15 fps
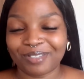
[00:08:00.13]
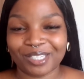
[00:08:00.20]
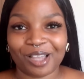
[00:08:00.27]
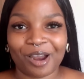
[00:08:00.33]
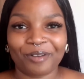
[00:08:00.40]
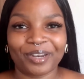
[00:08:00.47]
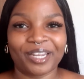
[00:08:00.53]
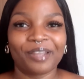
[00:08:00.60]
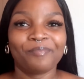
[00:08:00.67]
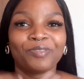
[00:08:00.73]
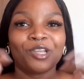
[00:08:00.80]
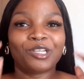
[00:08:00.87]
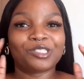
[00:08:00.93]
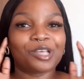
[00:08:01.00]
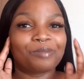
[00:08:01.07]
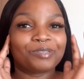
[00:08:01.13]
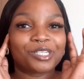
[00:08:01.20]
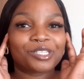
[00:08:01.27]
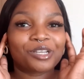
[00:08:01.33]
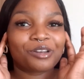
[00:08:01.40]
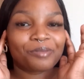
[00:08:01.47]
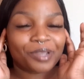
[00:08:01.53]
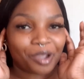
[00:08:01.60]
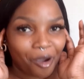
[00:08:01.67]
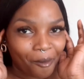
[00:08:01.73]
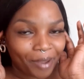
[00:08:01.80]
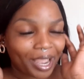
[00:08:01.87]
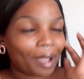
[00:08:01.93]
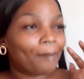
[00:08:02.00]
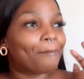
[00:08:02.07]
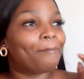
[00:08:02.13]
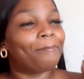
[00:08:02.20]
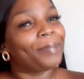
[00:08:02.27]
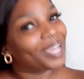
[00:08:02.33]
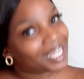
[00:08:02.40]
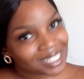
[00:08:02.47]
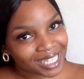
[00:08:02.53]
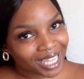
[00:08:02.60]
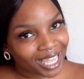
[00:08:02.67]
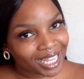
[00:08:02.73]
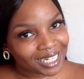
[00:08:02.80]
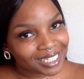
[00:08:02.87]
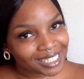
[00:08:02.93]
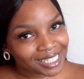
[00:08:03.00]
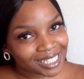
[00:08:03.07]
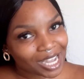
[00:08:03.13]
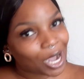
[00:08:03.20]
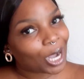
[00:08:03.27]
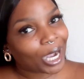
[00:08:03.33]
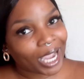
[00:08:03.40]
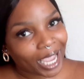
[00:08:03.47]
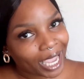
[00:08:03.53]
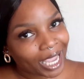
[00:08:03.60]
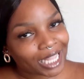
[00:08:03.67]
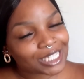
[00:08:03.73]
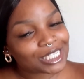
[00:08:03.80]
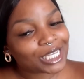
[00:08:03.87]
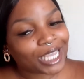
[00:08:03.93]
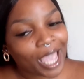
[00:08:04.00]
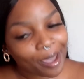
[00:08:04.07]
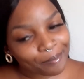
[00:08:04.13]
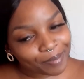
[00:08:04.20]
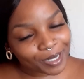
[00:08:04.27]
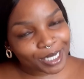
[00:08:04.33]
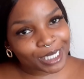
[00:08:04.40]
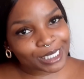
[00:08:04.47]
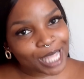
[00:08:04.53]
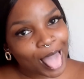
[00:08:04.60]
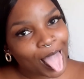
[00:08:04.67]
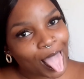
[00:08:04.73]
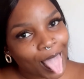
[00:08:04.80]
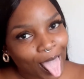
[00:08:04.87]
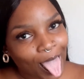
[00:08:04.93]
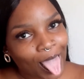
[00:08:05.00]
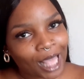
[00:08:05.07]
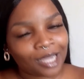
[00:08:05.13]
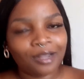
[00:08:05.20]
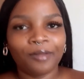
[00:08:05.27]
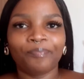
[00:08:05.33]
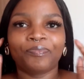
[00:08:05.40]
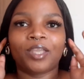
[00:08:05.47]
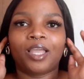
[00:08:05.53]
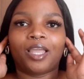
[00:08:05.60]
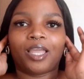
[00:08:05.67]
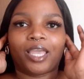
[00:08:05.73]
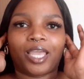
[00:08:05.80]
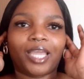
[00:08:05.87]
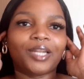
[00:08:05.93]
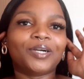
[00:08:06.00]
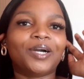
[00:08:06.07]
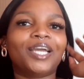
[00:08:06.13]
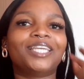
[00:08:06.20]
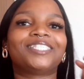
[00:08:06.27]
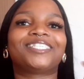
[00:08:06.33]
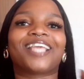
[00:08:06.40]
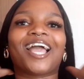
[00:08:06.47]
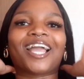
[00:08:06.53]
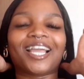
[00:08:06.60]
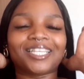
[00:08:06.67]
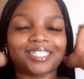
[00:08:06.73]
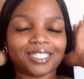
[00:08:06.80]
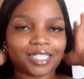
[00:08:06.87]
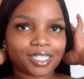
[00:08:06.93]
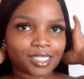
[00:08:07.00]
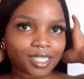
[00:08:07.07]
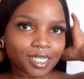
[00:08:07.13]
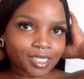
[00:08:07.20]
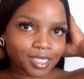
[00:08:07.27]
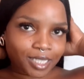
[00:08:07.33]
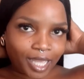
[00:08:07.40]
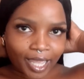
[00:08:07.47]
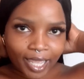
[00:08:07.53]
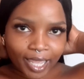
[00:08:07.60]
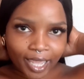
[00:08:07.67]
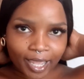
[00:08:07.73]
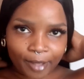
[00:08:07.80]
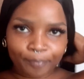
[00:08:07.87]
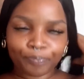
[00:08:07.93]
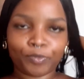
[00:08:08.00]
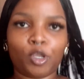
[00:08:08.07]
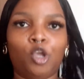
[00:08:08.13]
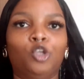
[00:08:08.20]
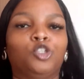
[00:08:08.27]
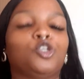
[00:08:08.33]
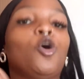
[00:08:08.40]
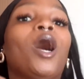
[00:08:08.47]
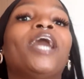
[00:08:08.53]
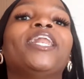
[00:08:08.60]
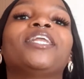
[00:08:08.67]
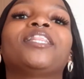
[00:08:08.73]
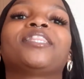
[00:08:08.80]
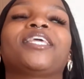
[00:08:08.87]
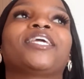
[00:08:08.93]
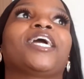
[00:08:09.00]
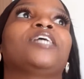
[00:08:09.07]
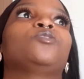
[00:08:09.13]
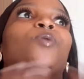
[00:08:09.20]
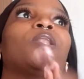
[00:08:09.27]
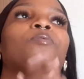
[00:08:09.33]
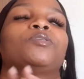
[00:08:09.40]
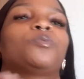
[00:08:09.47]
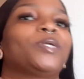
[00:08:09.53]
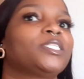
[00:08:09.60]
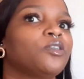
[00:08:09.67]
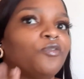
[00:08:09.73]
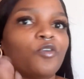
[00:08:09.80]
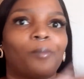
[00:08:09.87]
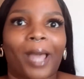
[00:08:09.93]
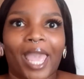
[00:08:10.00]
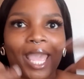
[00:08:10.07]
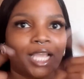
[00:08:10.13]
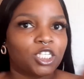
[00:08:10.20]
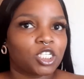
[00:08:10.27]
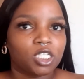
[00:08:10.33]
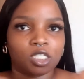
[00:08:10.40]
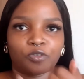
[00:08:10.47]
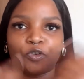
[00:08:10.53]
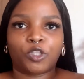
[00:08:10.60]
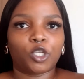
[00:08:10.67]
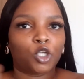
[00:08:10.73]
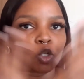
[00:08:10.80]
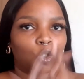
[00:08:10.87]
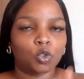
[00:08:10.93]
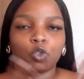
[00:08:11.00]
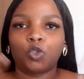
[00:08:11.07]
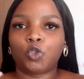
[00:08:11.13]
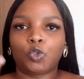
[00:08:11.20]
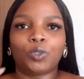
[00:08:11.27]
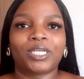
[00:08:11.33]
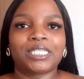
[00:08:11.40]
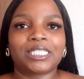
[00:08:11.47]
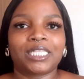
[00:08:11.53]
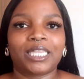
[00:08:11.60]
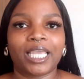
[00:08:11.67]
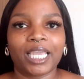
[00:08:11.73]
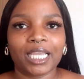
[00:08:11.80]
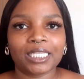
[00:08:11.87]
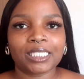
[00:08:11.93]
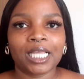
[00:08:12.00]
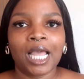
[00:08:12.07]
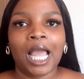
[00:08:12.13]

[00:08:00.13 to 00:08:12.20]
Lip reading: sorry. So I'm just going to be going bare-skinned, okay, to campus. Anyways, yeah, guys, this is the hair. So another thing, guys, while I was waiting for my edges for the glue to do its things,